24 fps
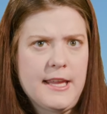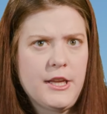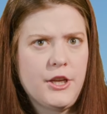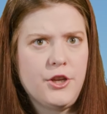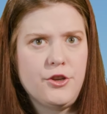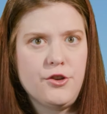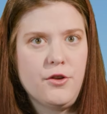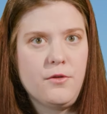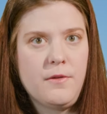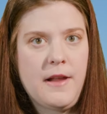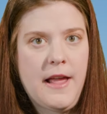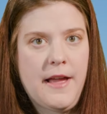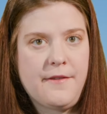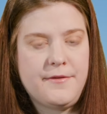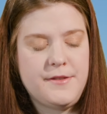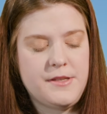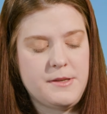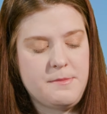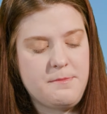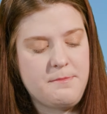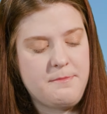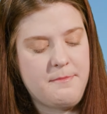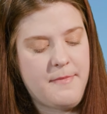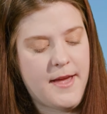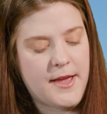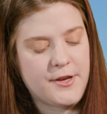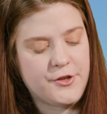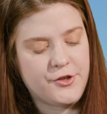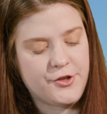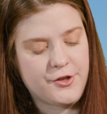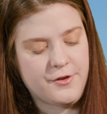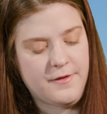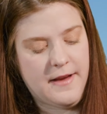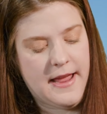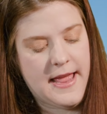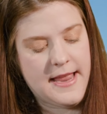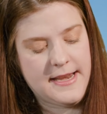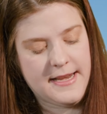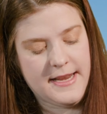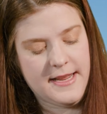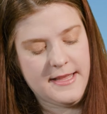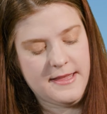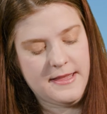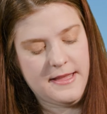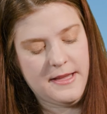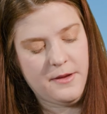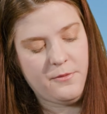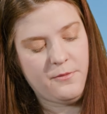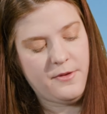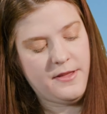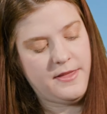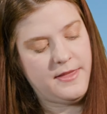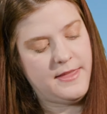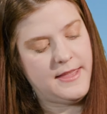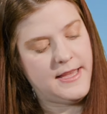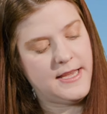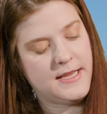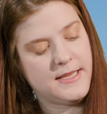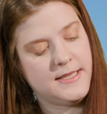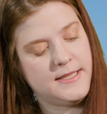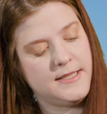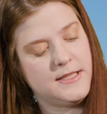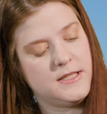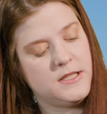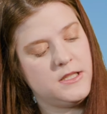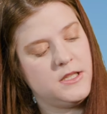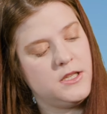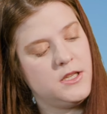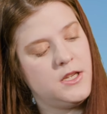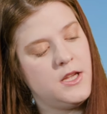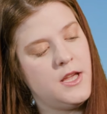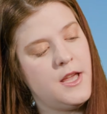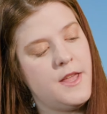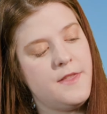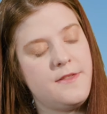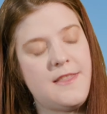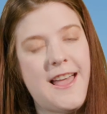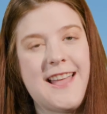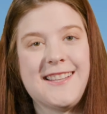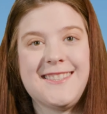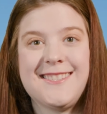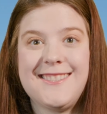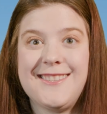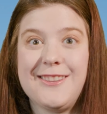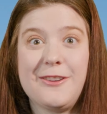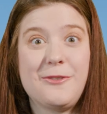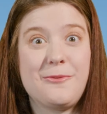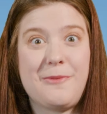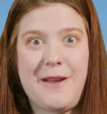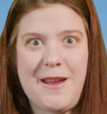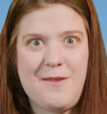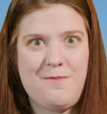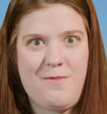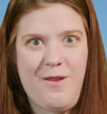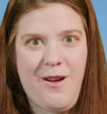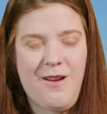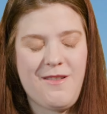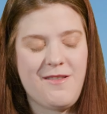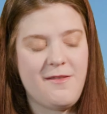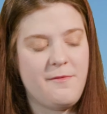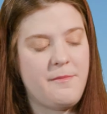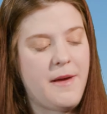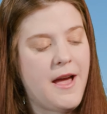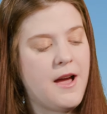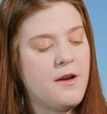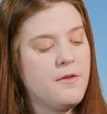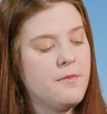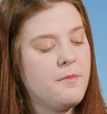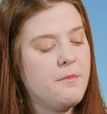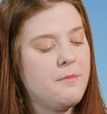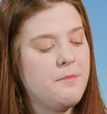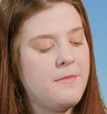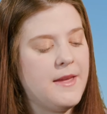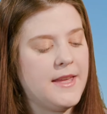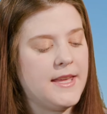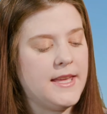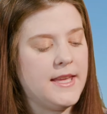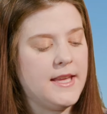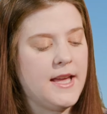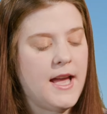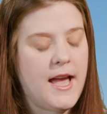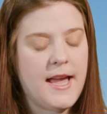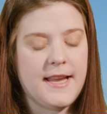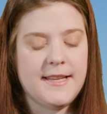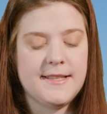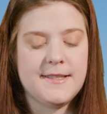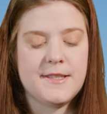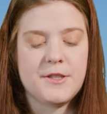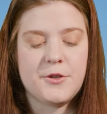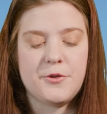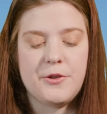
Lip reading: it. You don't have to measure anything with this. That's the great part about making ice